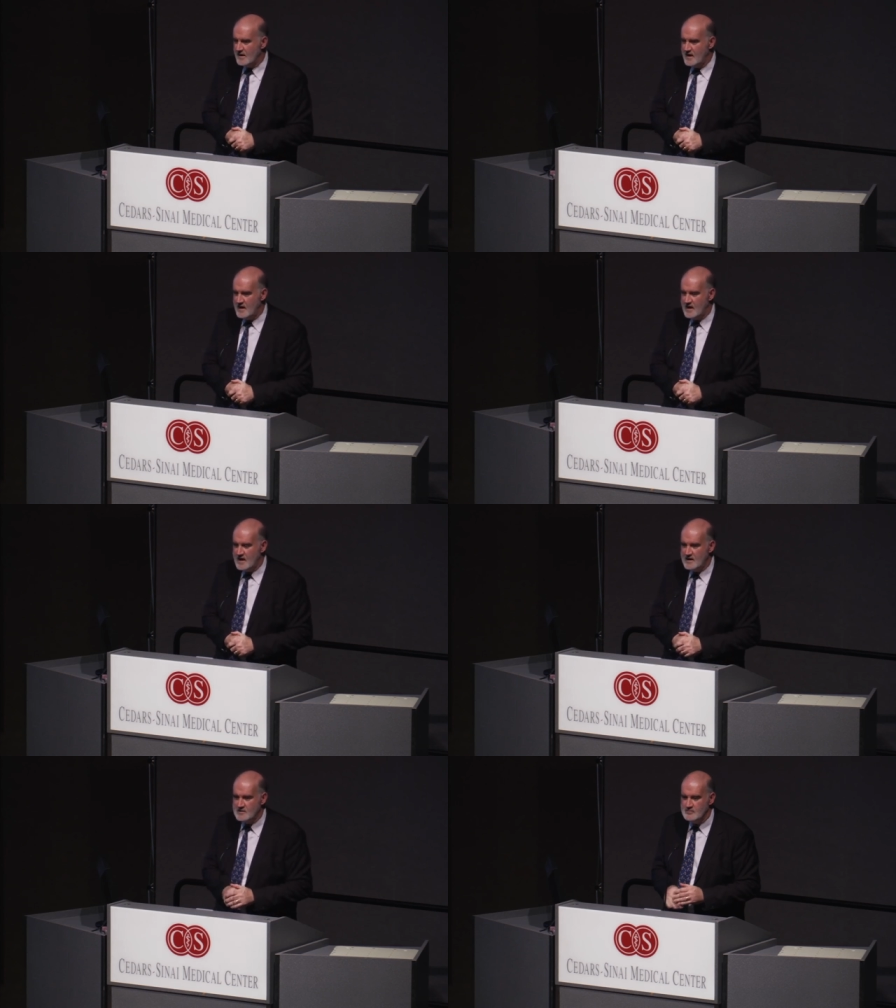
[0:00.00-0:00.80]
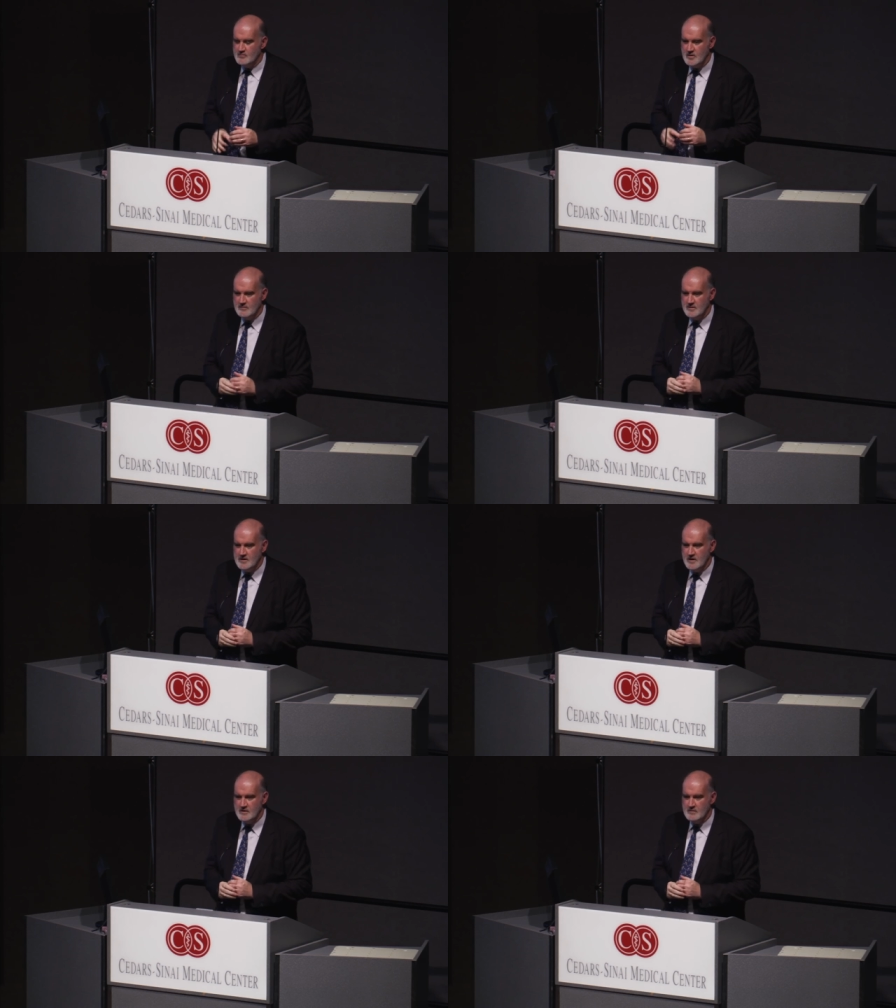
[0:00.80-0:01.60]
uh, you, you, you,
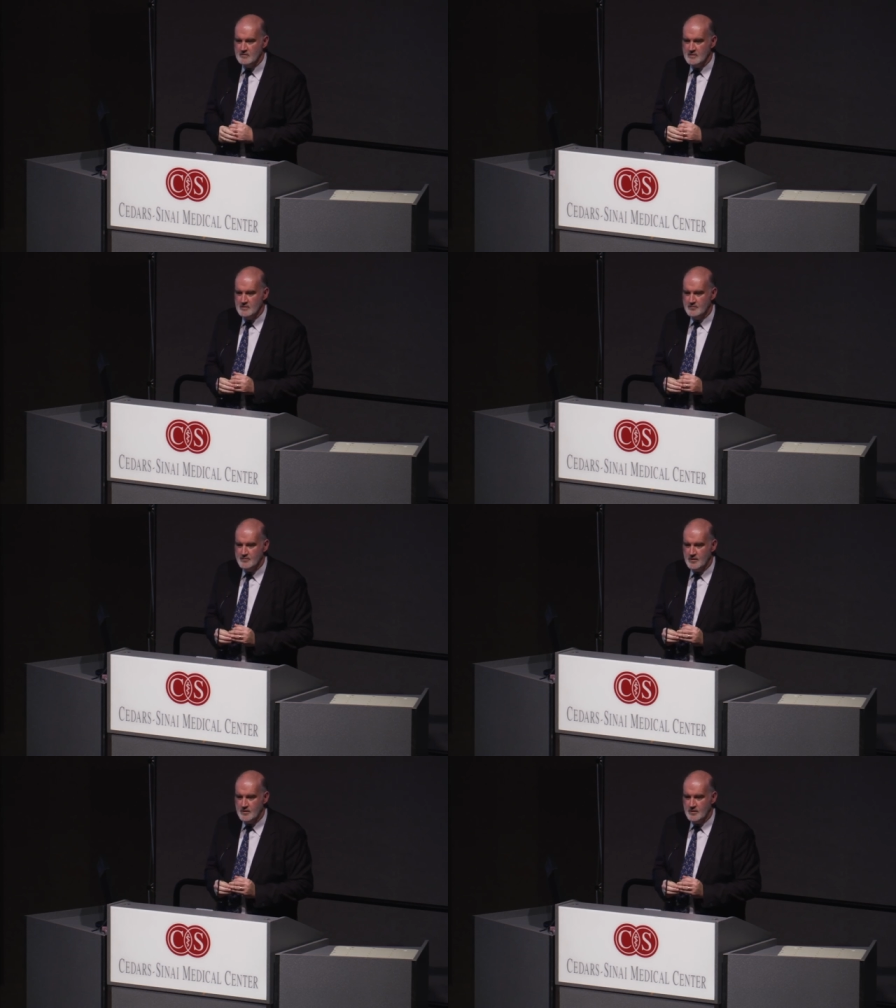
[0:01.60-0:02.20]
know, you, you're,